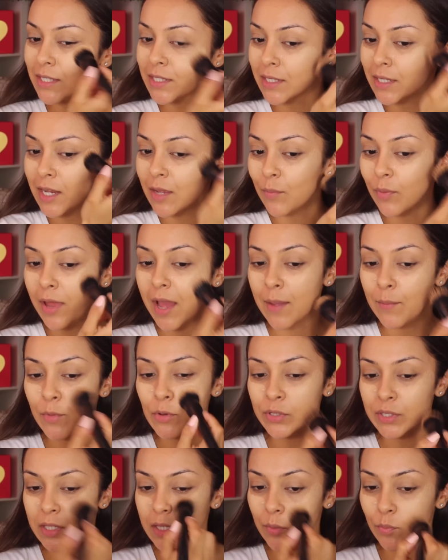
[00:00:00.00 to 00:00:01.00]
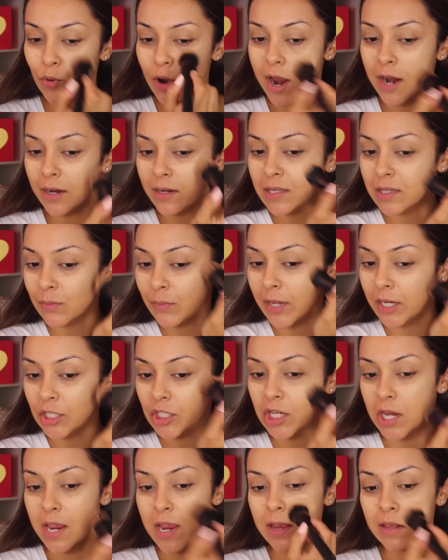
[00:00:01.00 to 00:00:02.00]
Just gonna apply most of the product to my
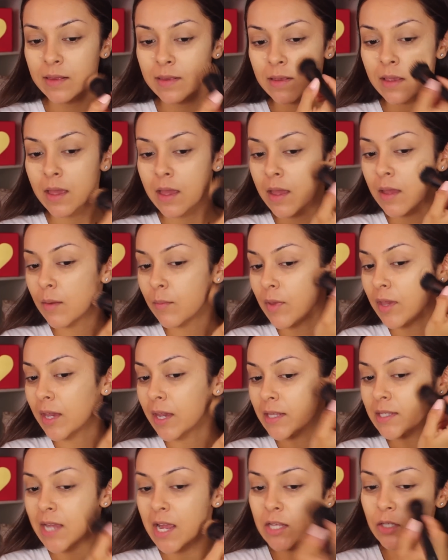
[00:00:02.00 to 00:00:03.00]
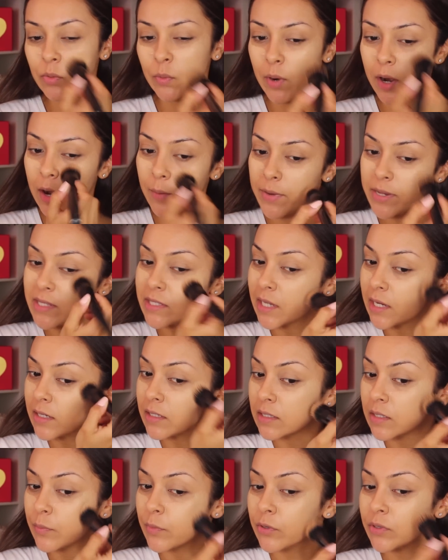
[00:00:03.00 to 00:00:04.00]
cheeks because that's where my
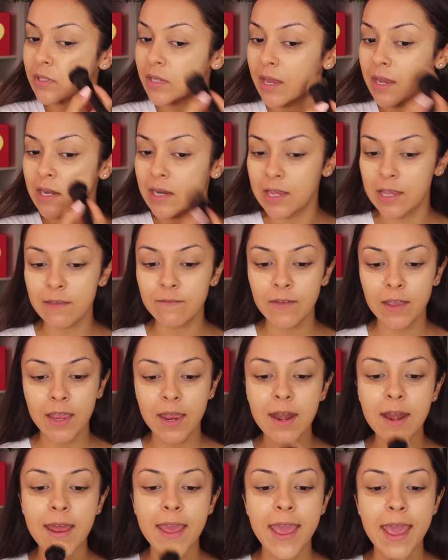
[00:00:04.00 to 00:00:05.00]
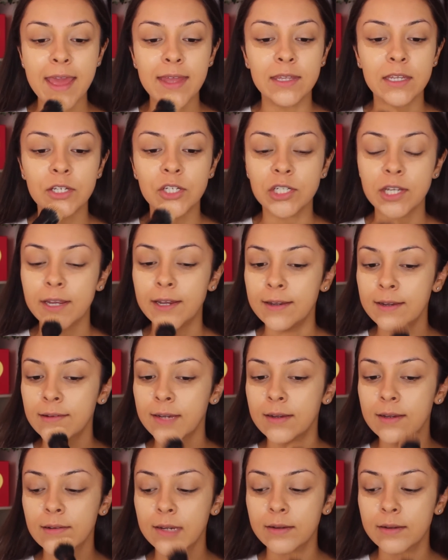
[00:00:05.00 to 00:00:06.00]
skin's the most uneven and the chin.